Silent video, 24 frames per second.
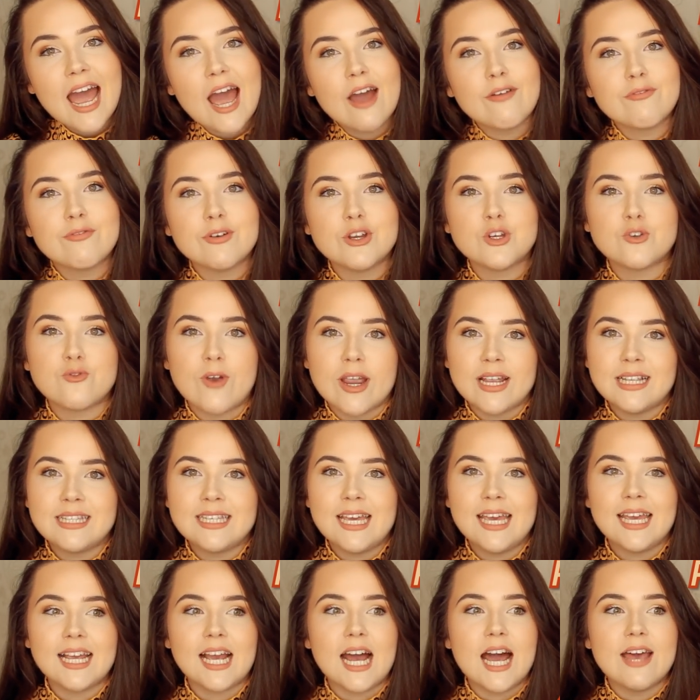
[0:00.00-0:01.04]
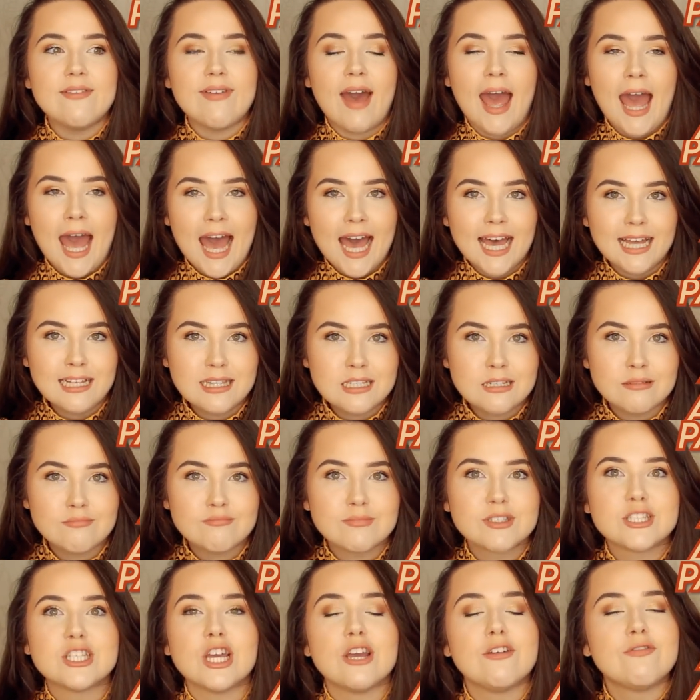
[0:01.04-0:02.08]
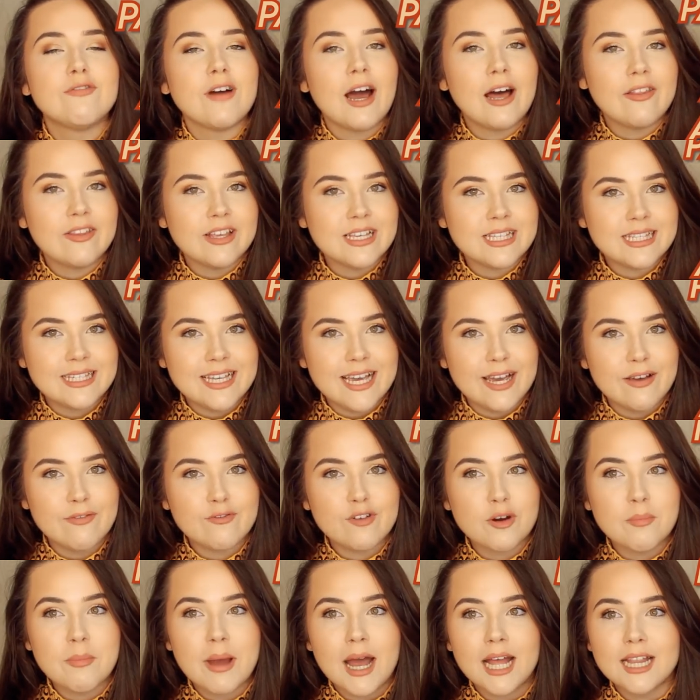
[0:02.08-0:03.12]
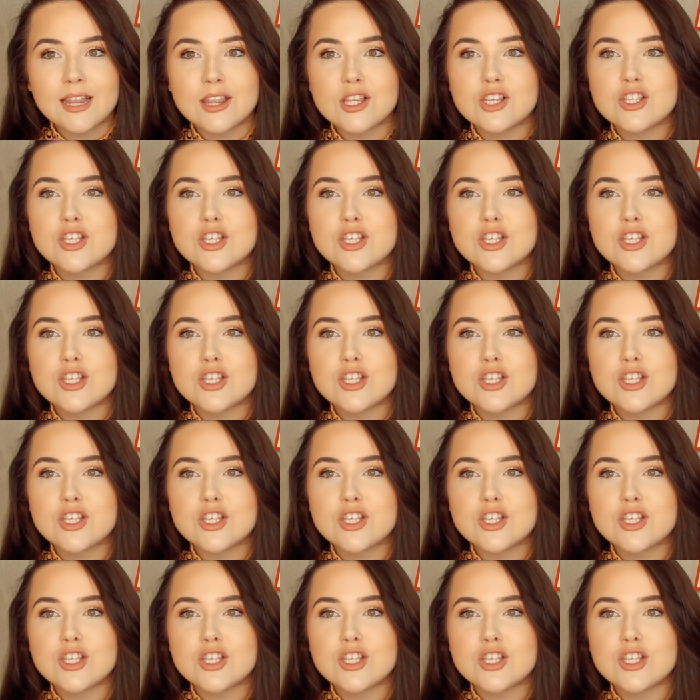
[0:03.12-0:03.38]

average rating I've had so far this year for a month.